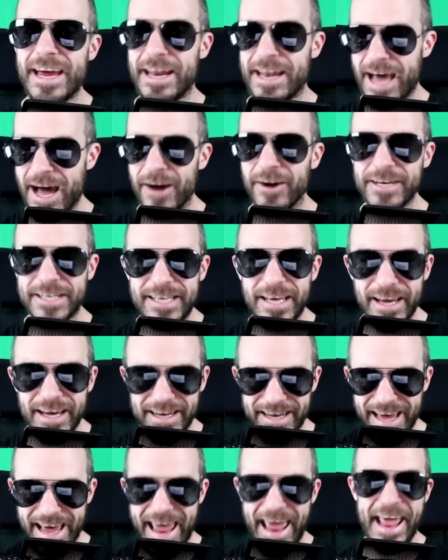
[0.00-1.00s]
And now it's
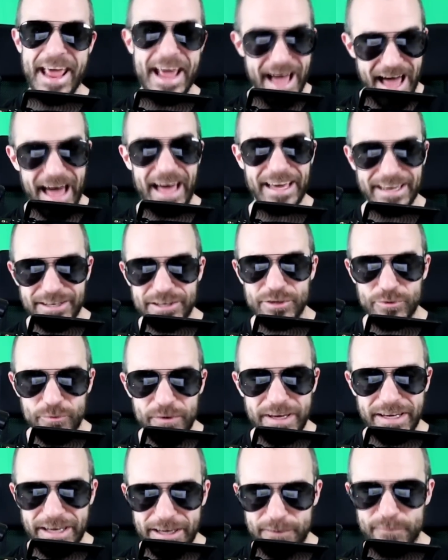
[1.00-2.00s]
an AI
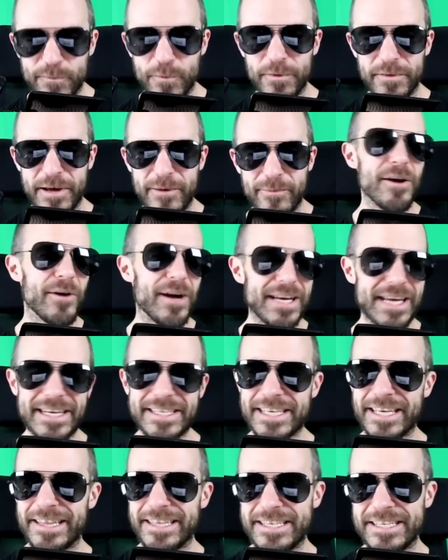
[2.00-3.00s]
doing it for them. I guess
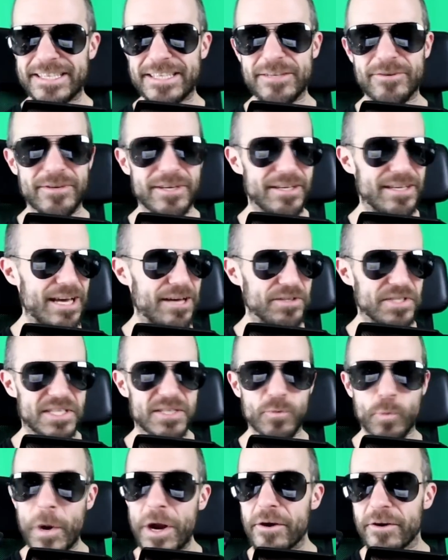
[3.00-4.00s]
at least you can now
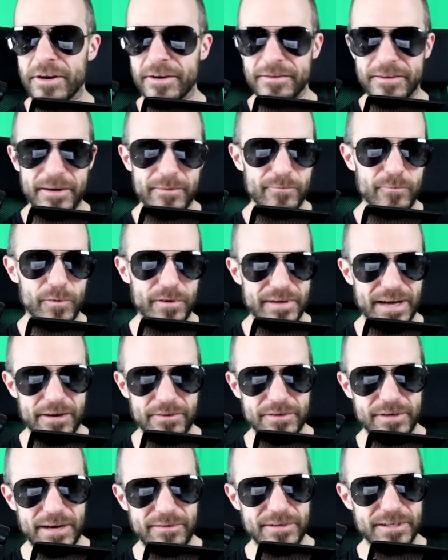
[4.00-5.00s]
swear at them without
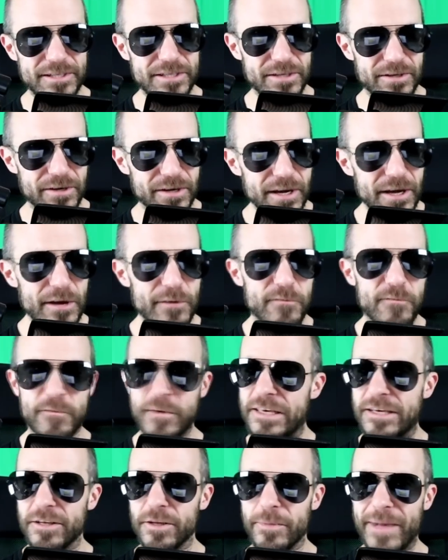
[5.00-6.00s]
you having to
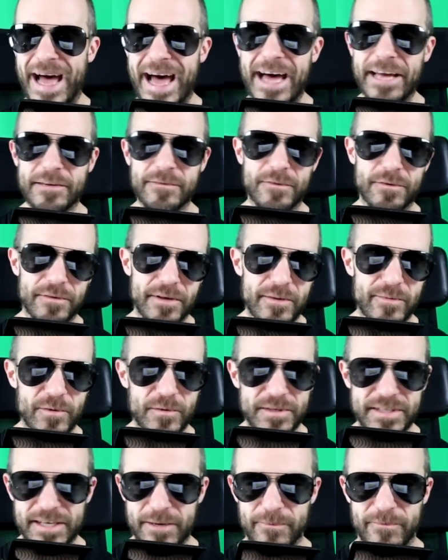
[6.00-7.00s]
feel bad for them or
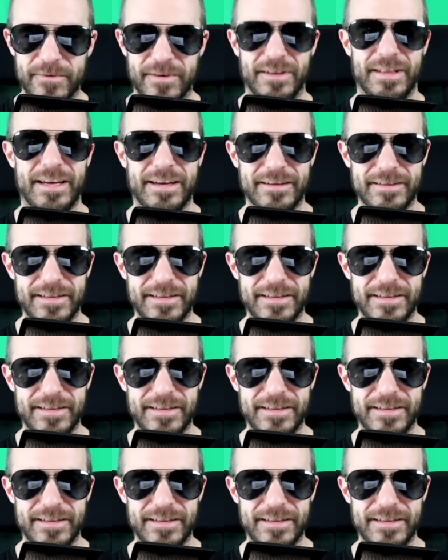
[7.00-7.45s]
something like